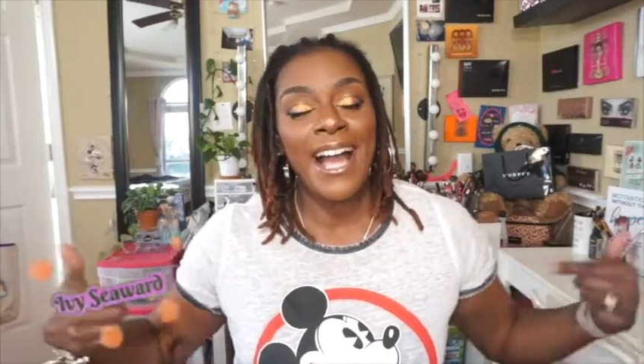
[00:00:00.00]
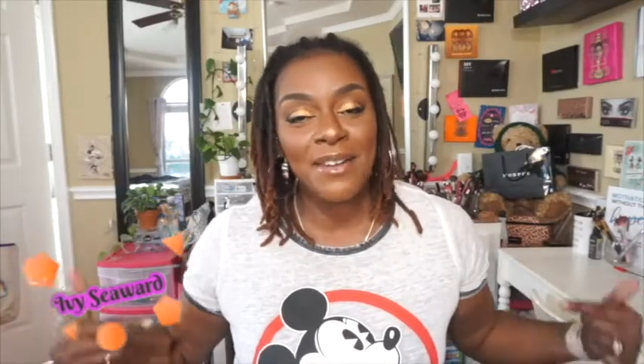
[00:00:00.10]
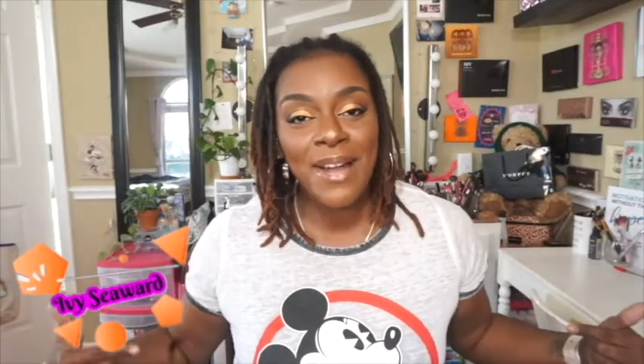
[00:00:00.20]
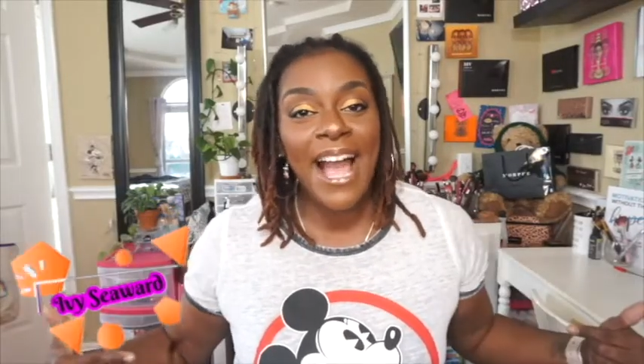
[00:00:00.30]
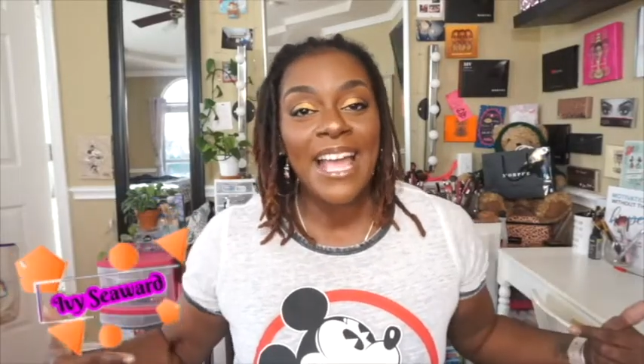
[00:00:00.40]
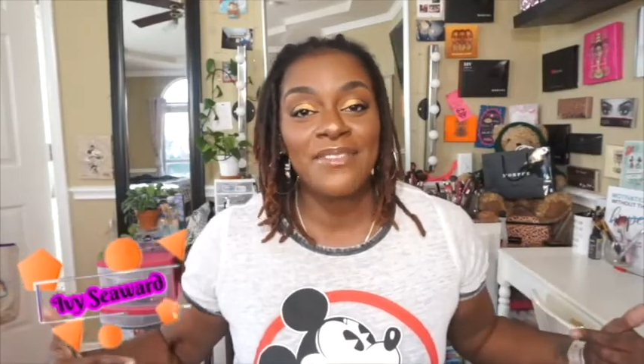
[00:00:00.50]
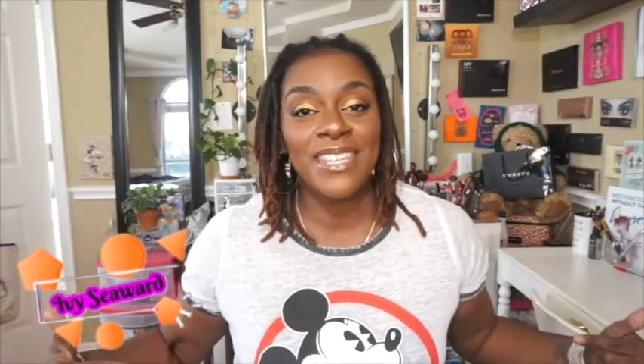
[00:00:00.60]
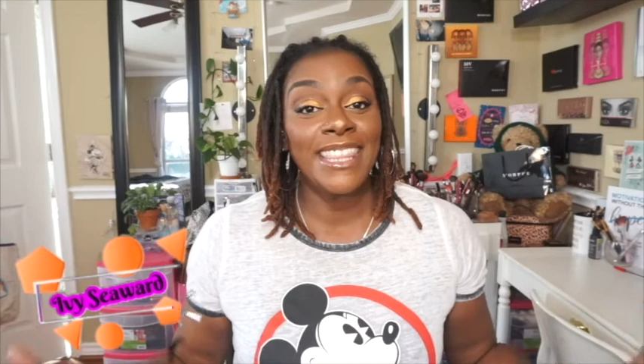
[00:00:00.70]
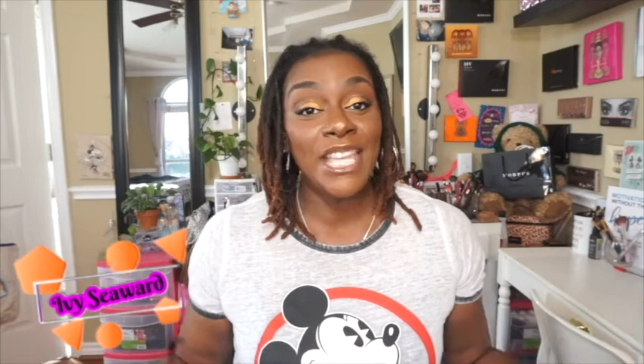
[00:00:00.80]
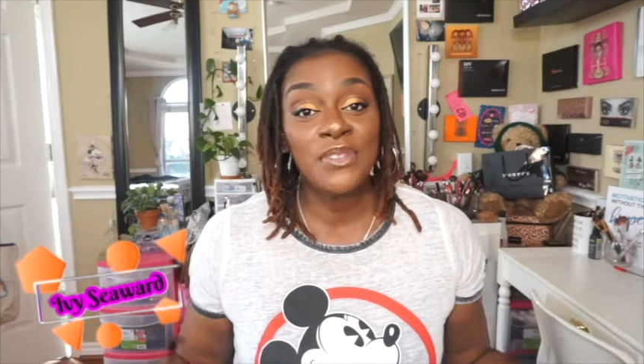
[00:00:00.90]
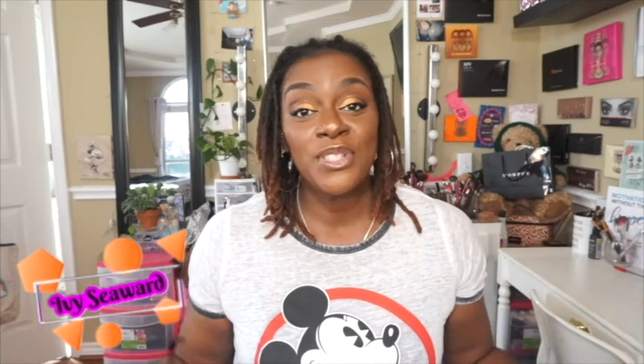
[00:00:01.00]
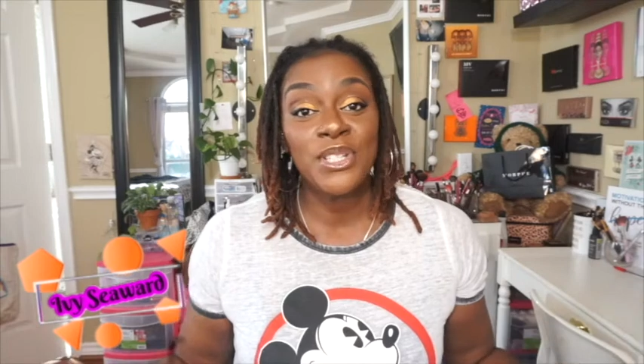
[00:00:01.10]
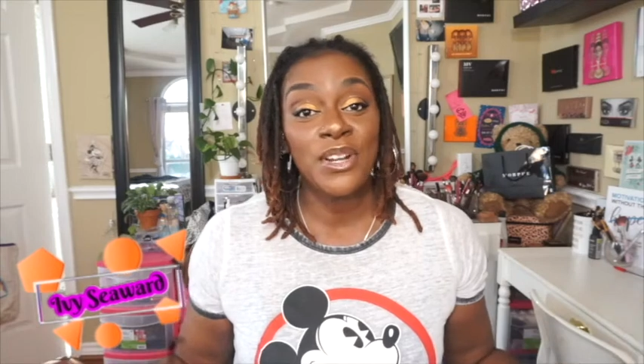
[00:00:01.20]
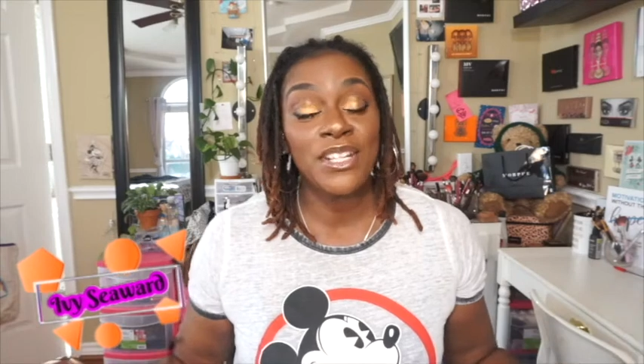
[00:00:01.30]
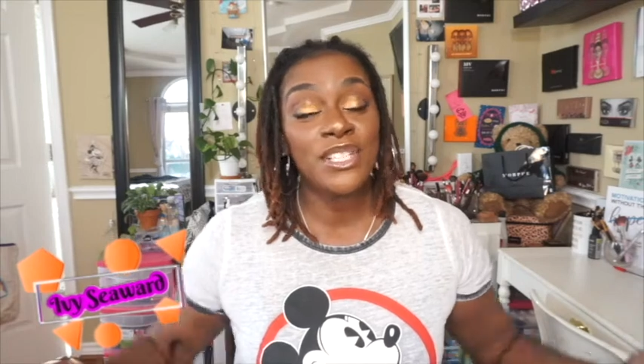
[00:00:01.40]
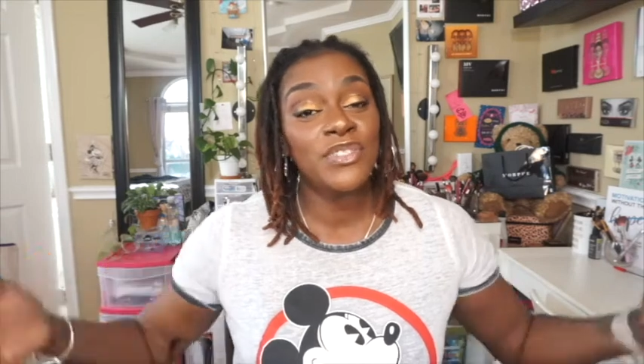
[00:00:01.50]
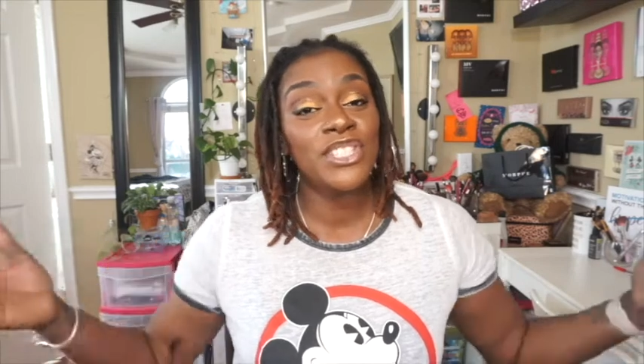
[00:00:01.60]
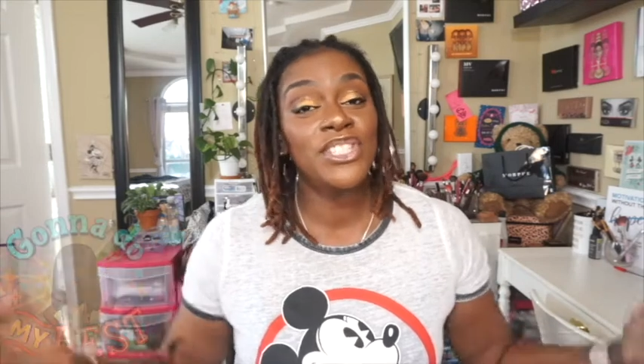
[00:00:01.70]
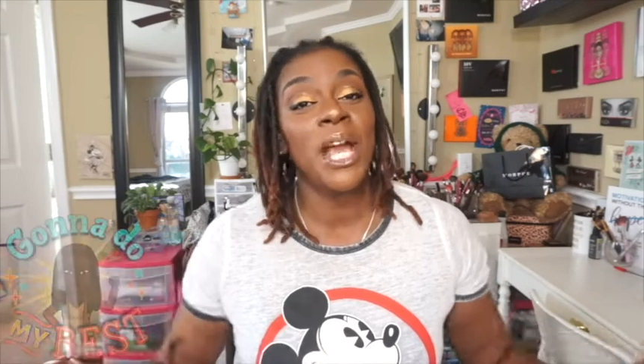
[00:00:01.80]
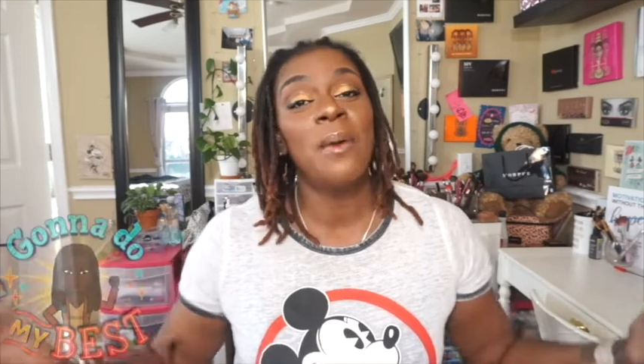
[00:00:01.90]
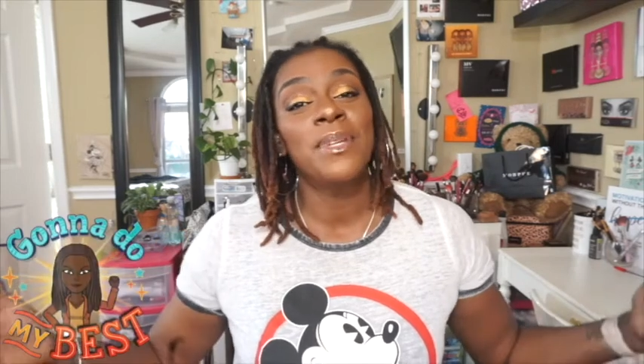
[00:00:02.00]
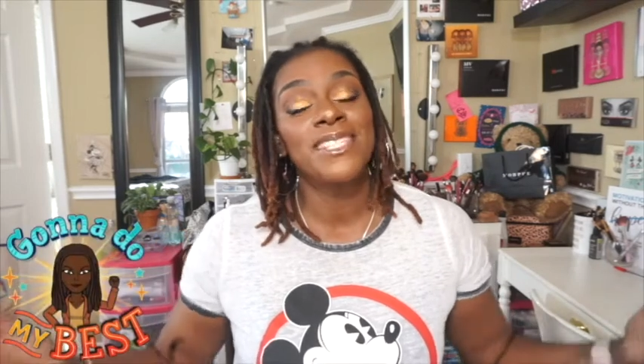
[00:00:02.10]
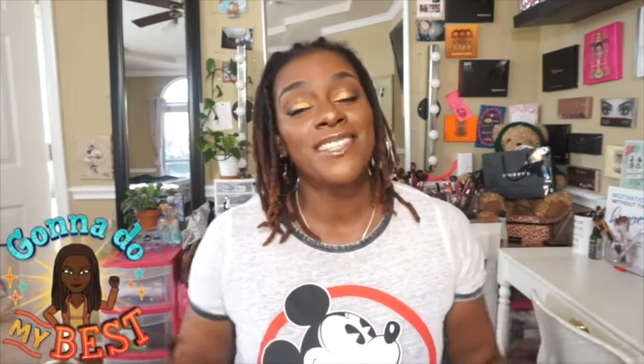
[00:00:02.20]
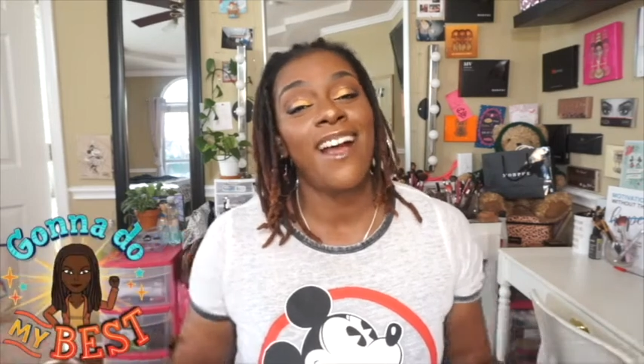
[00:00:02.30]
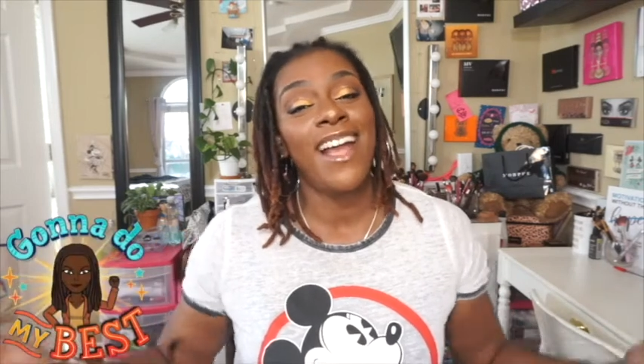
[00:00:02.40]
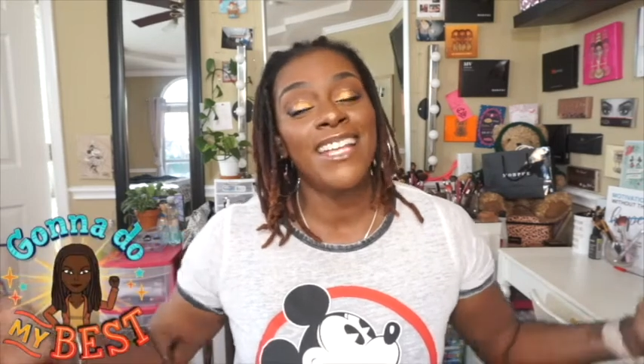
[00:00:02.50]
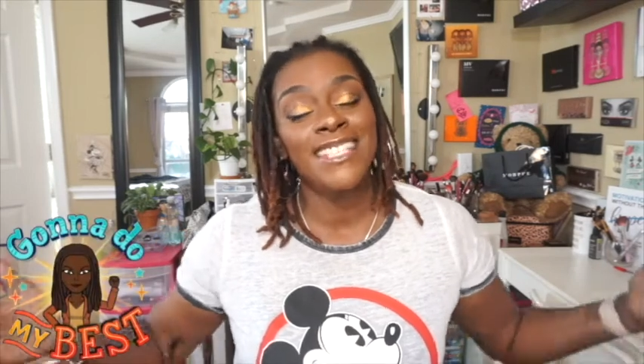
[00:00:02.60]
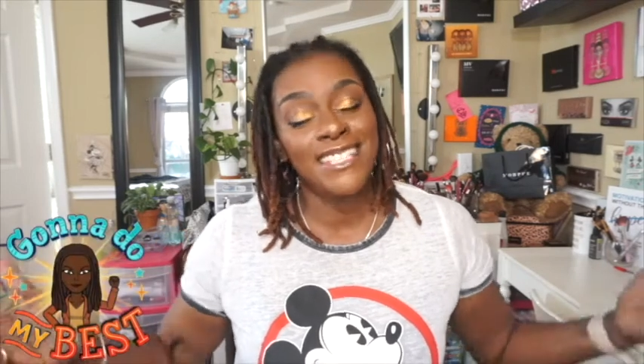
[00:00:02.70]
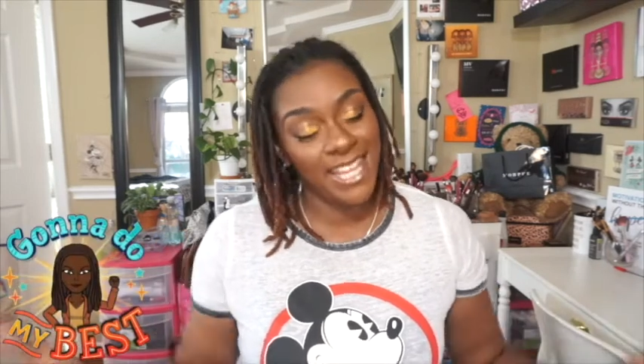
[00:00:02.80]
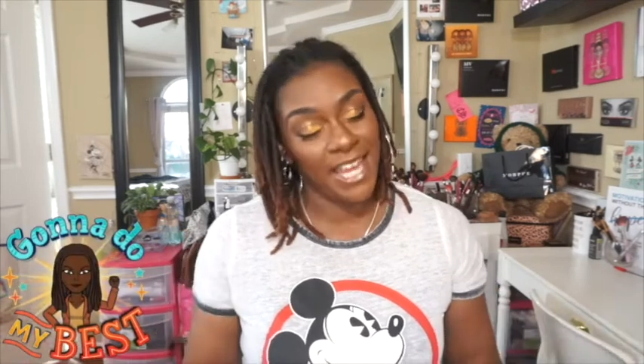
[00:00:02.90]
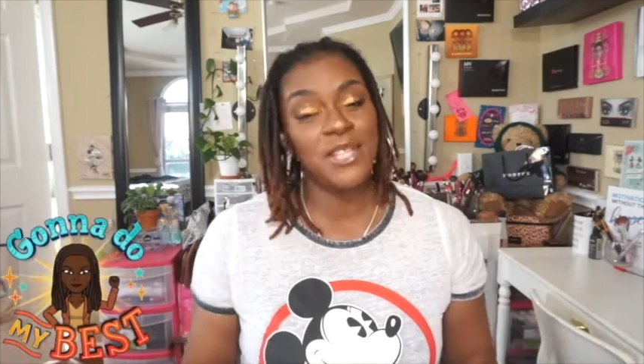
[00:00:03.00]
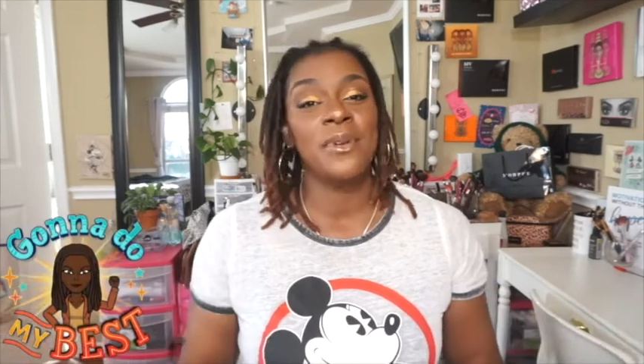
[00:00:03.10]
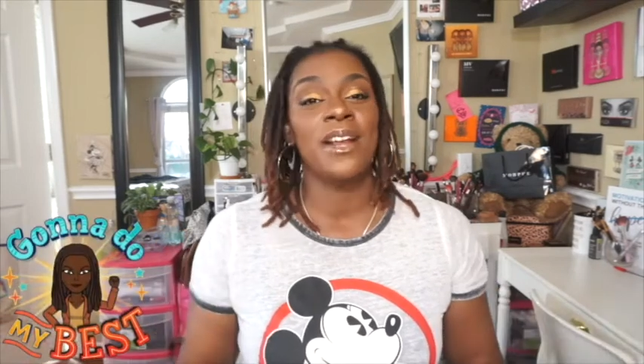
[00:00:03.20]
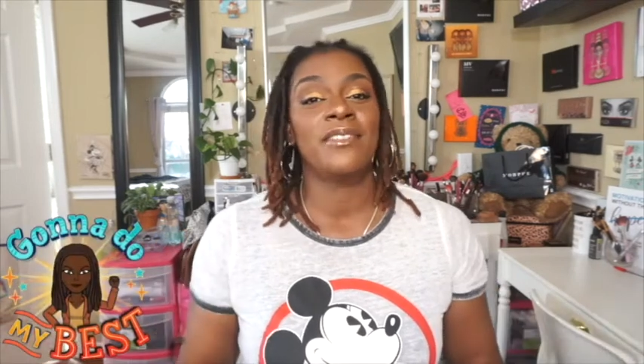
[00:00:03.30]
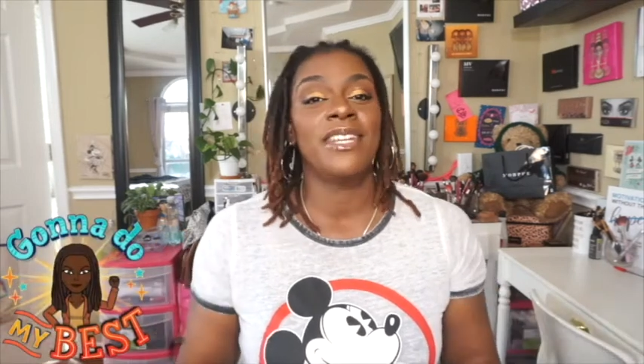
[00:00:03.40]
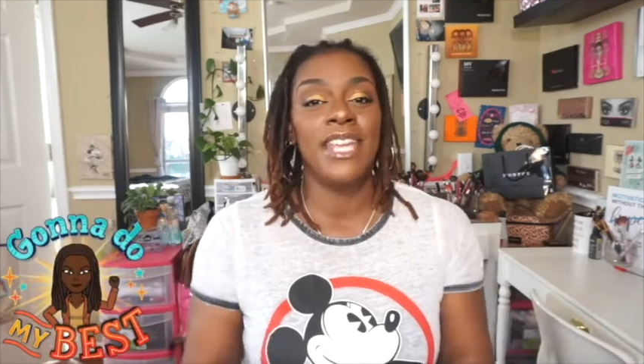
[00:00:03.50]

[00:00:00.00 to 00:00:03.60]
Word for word: I'm Ivy. Thank you for joining us for Jump Start January.